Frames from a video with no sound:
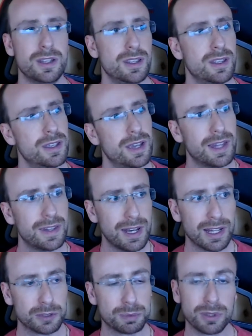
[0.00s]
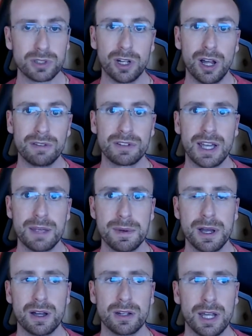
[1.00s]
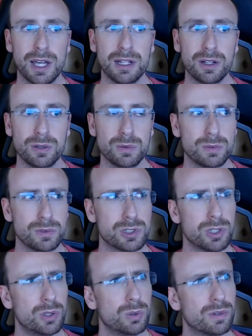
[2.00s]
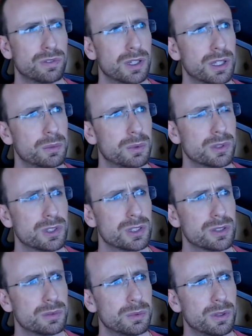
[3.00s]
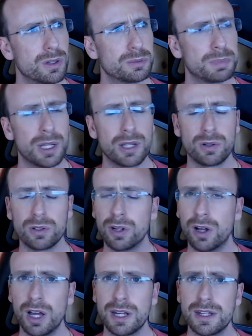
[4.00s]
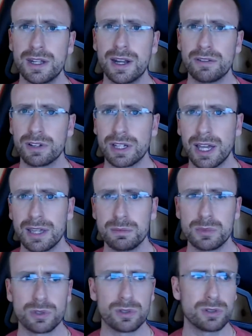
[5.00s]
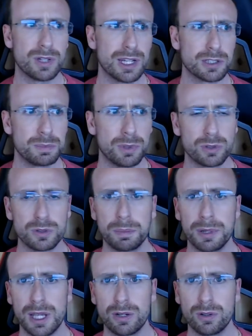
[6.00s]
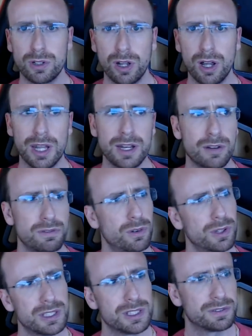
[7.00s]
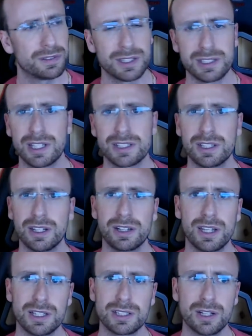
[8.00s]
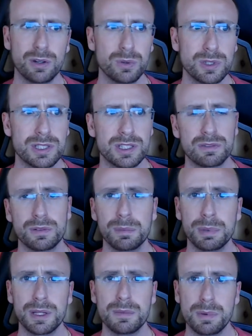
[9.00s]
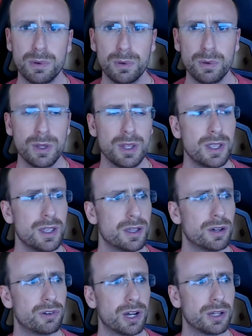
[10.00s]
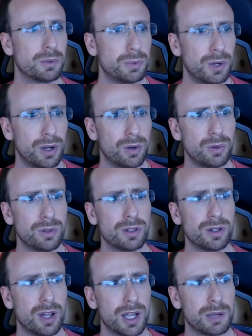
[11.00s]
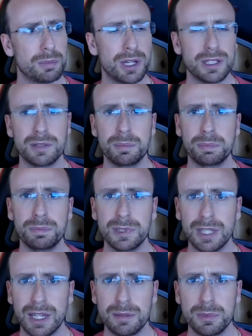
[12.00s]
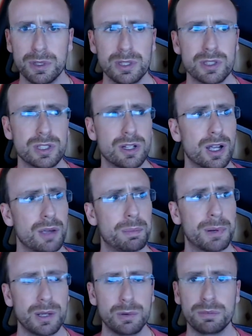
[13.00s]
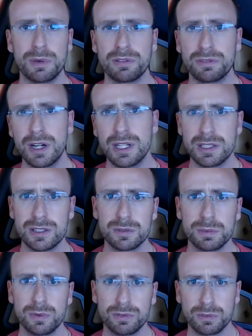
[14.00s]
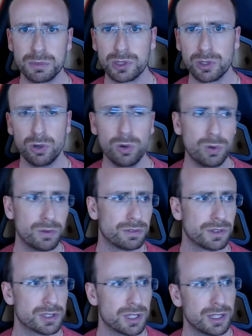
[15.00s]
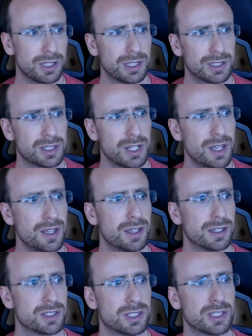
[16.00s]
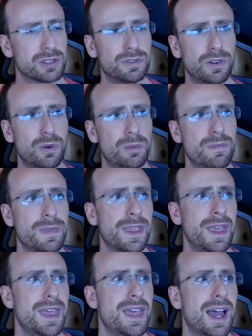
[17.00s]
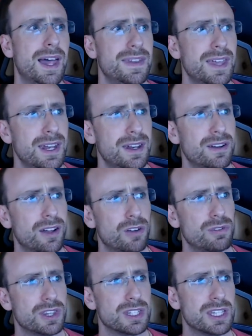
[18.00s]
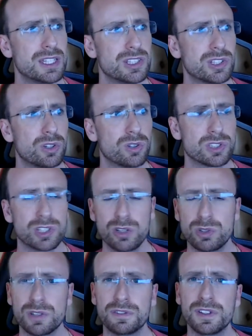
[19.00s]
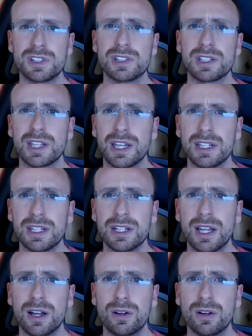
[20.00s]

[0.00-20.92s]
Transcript: And then Xbox Live came out, and Halo 2, I think it was, I was playing online, and then other games on Xbox were playing online. And I thought, this is fantastic. I'm getting to know all these different people around the world and like-minded gamers, and I can play with my friends from school and things like this, and sixth form. And then over the years it's got so sophisticated now.